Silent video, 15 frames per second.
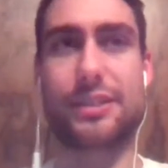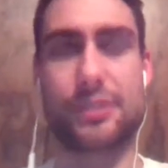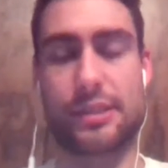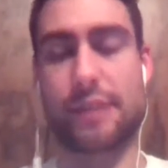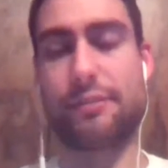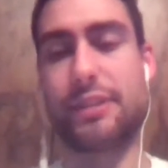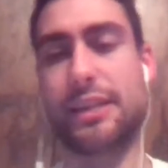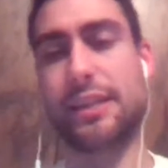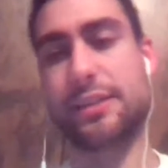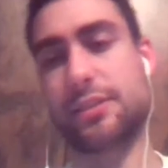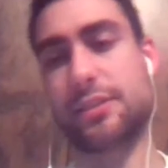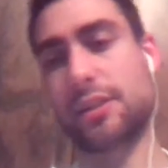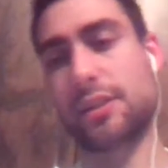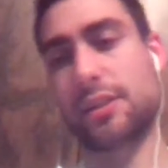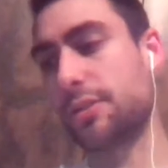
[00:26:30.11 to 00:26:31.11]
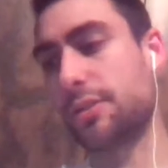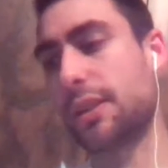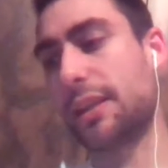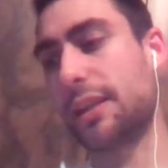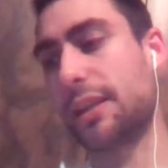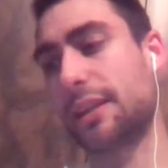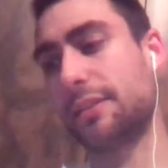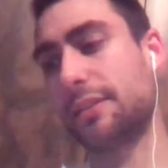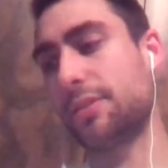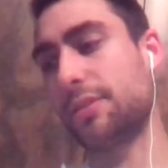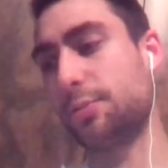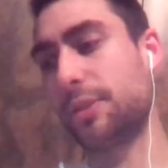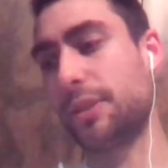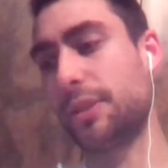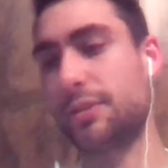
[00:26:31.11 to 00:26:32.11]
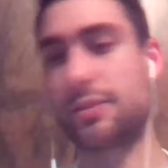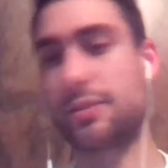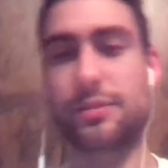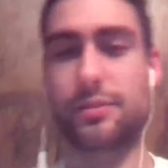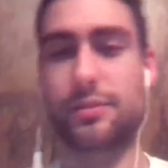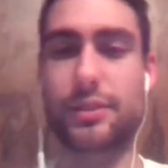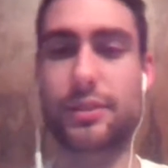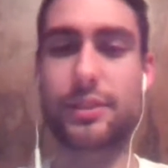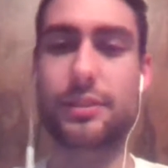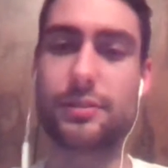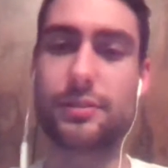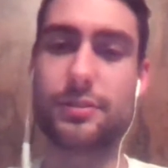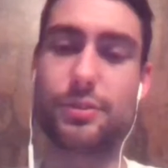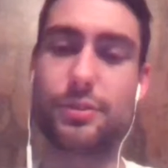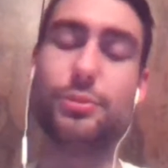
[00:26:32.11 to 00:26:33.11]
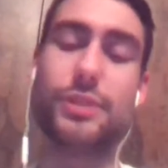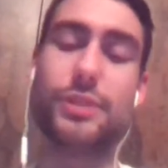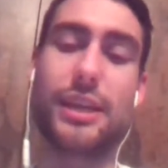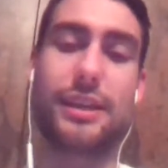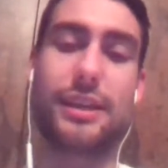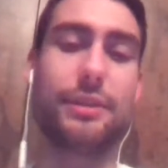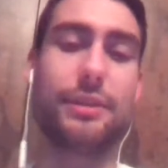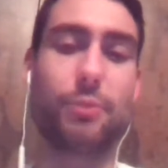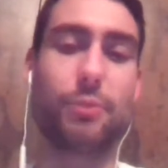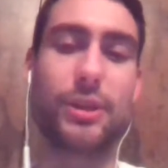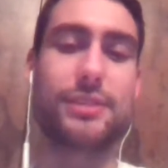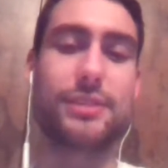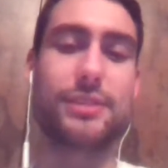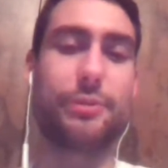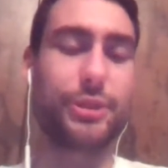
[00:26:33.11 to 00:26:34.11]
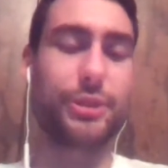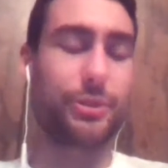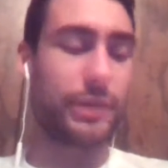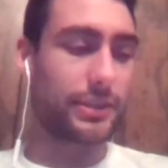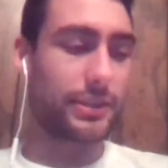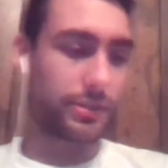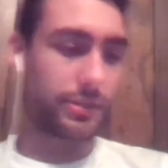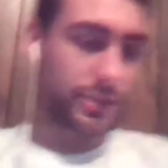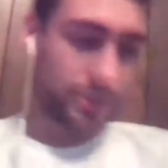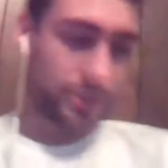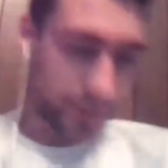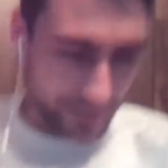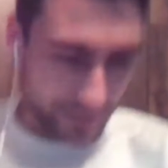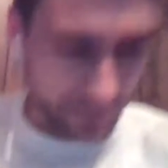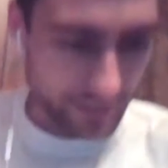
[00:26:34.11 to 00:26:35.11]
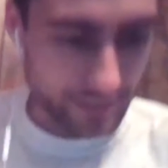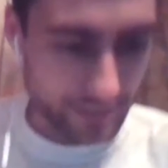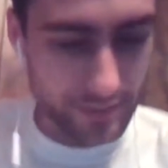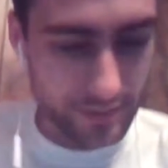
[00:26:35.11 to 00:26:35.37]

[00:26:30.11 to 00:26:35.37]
7 days, I should say, not this week because it's only Tuesday night, Wednesday when you guys are listening to this.